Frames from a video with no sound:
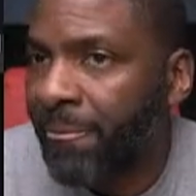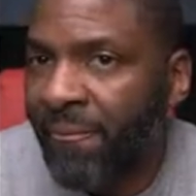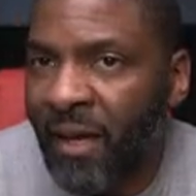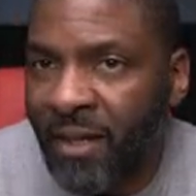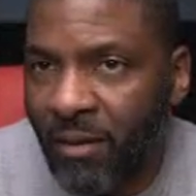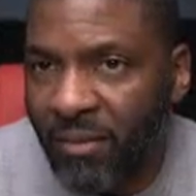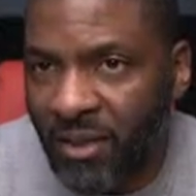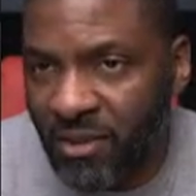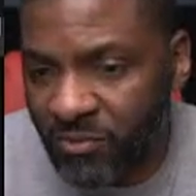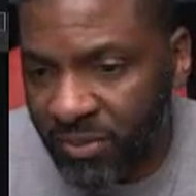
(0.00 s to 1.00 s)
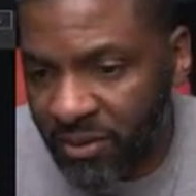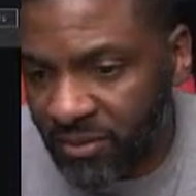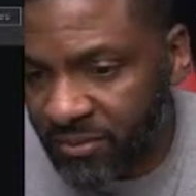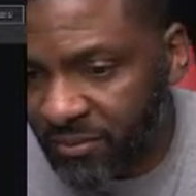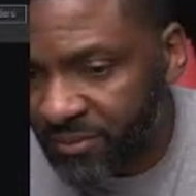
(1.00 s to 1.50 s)
I can't make this bigger.
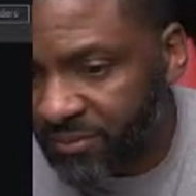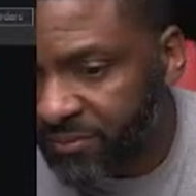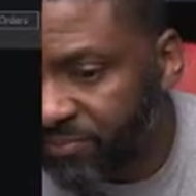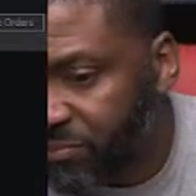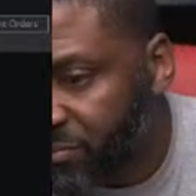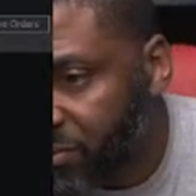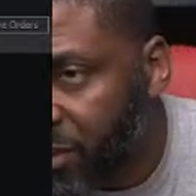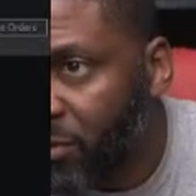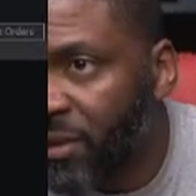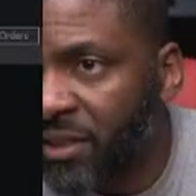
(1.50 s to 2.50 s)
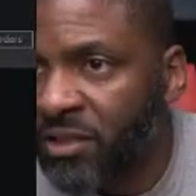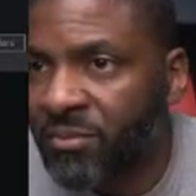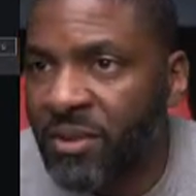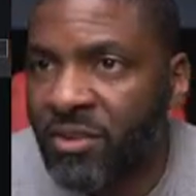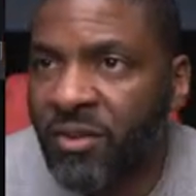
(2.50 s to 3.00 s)
Can you make these
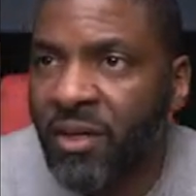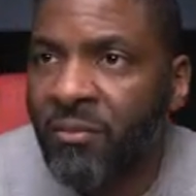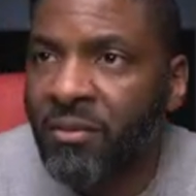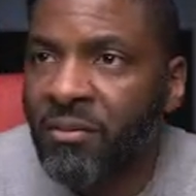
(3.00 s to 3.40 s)
big? You can't.